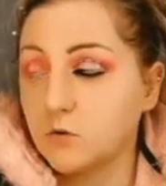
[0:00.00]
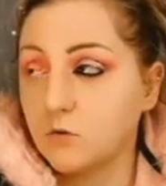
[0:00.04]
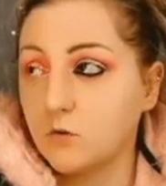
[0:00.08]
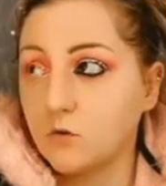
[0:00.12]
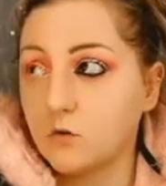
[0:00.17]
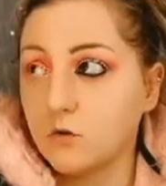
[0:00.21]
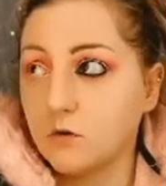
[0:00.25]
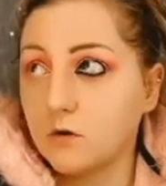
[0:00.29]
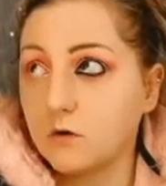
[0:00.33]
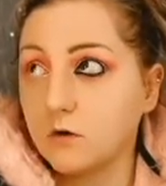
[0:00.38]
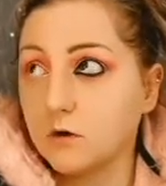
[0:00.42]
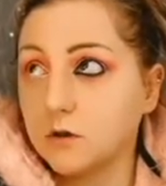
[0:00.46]

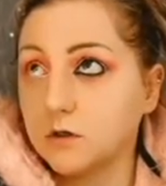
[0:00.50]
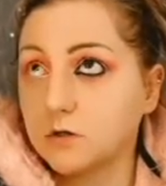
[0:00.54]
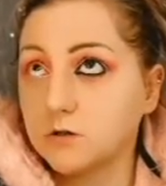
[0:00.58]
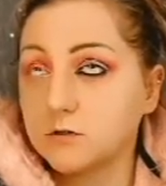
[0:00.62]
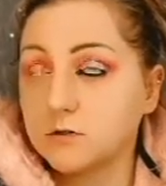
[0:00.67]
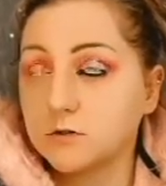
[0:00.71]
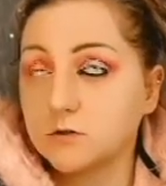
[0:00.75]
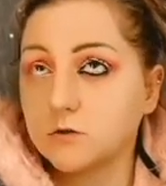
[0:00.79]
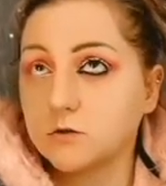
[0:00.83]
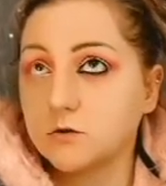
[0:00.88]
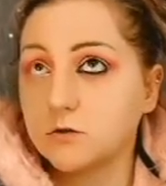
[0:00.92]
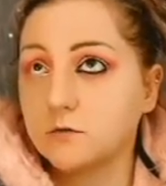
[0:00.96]
or it
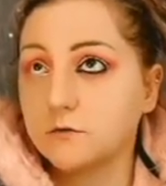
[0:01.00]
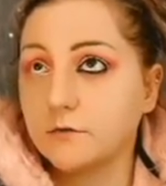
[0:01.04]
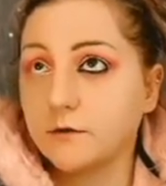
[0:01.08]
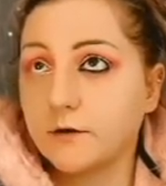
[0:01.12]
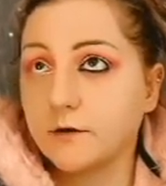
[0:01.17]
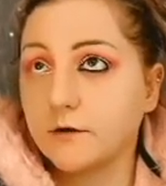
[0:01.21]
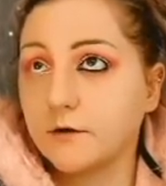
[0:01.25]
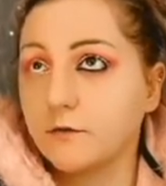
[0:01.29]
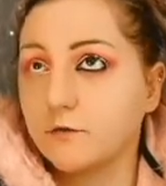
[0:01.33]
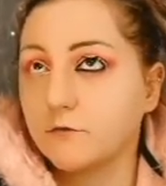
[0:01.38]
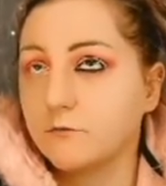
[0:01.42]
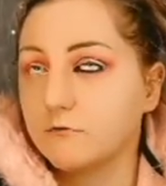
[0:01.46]
took
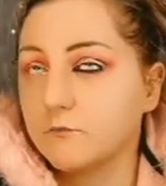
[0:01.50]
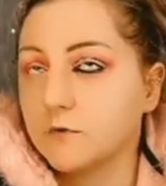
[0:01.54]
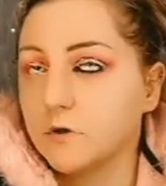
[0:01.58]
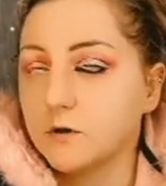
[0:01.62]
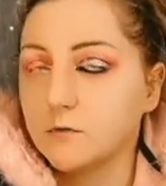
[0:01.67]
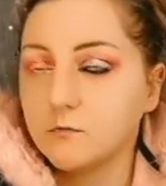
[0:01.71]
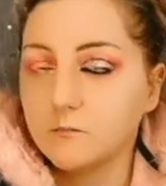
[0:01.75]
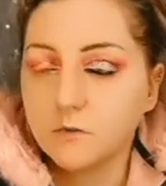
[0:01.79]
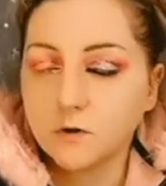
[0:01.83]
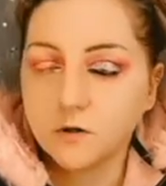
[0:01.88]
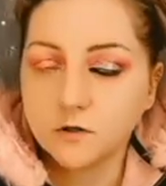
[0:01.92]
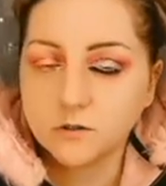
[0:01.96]
like 3
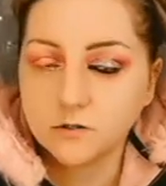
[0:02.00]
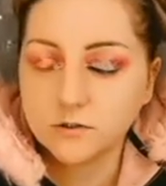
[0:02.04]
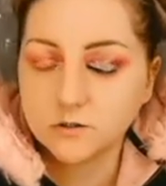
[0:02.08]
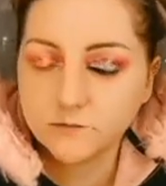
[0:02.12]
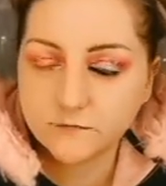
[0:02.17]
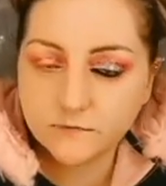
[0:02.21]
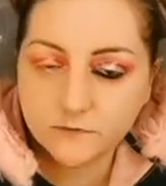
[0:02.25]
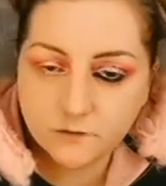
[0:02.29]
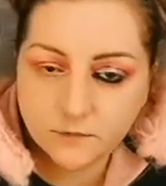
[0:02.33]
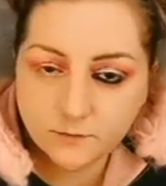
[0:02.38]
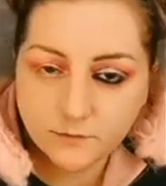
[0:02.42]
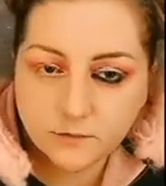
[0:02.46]
months
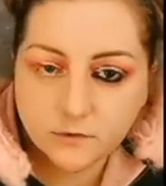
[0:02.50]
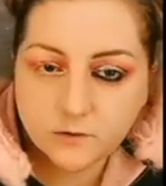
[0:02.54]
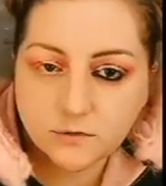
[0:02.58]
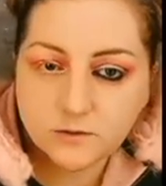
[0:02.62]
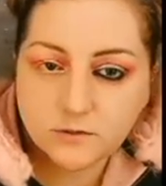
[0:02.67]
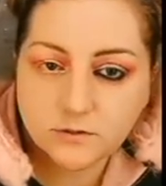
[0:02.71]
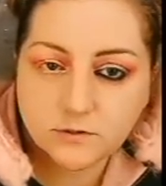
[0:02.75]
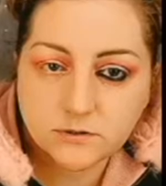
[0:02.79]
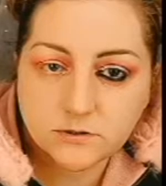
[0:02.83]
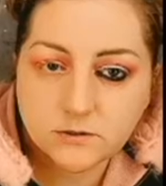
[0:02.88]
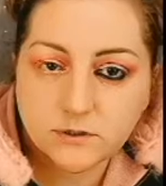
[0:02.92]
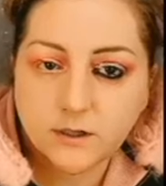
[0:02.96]
for the
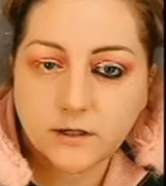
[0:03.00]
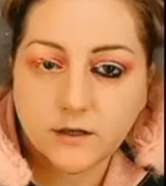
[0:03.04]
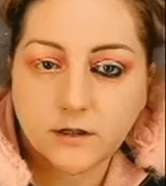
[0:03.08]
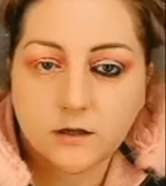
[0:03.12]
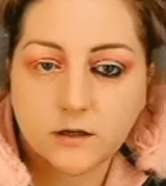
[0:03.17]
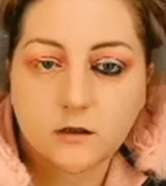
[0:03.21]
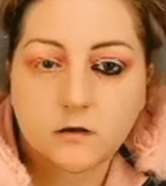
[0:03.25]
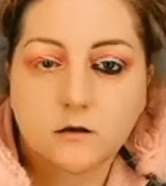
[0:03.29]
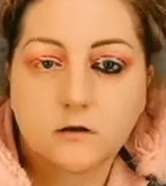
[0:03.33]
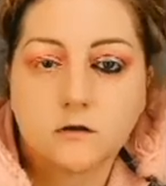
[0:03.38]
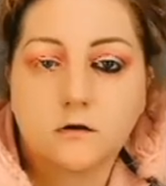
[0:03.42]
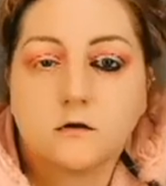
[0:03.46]
person to get
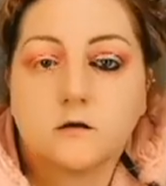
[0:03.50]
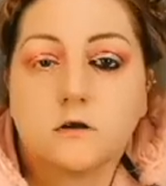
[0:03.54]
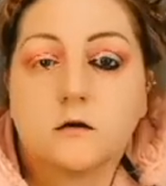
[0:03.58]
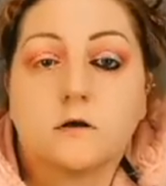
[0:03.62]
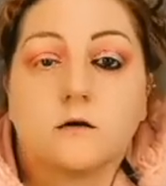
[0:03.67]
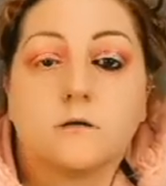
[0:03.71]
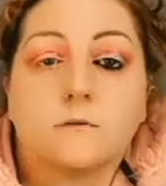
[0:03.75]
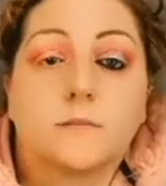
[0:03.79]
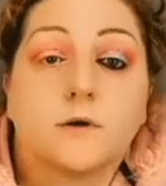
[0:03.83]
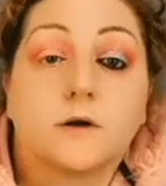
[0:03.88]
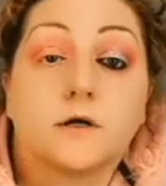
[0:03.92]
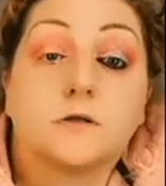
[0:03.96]
it
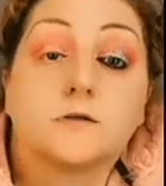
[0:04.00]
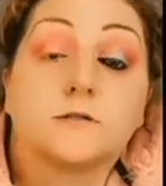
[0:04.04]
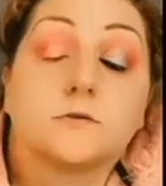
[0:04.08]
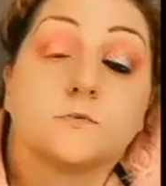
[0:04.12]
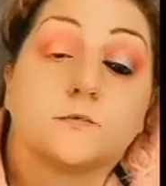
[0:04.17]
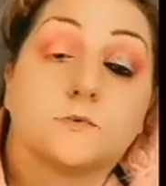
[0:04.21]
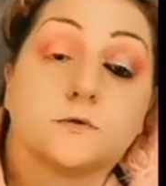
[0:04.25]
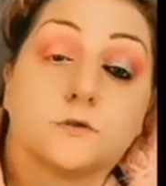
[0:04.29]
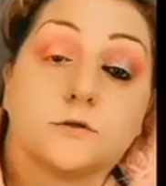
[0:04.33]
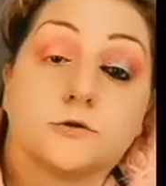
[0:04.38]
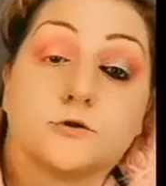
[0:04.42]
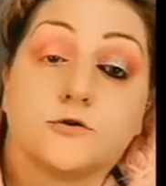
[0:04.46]
because it
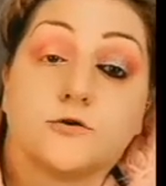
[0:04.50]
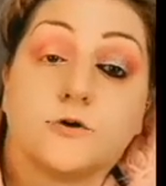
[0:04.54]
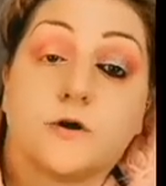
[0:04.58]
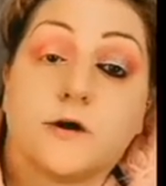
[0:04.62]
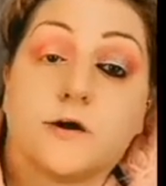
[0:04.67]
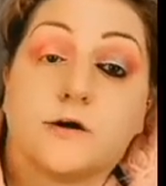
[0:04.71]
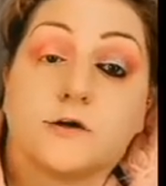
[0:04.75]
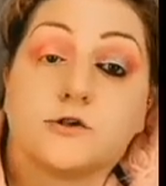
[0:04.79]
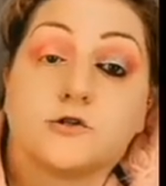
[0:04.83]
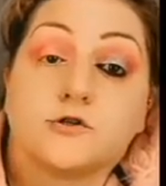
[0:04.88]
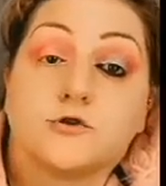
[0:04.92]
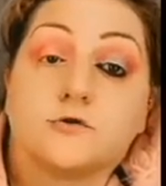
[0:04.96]
was
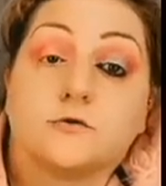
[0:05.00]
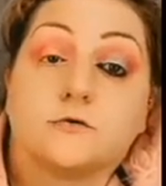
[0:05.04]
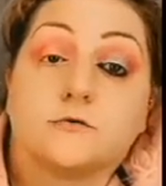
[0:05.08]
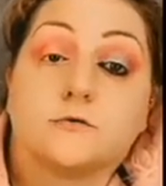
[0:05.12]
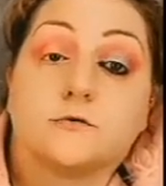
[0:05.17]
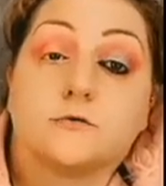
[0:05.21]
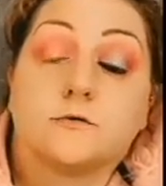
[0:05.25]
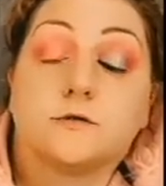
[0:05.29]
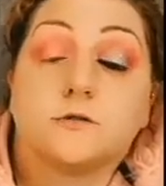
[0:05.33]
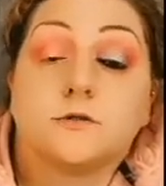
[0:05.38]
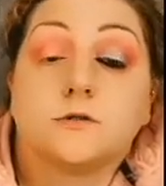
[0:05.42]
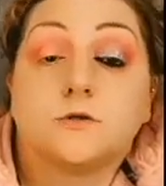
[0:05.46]
international,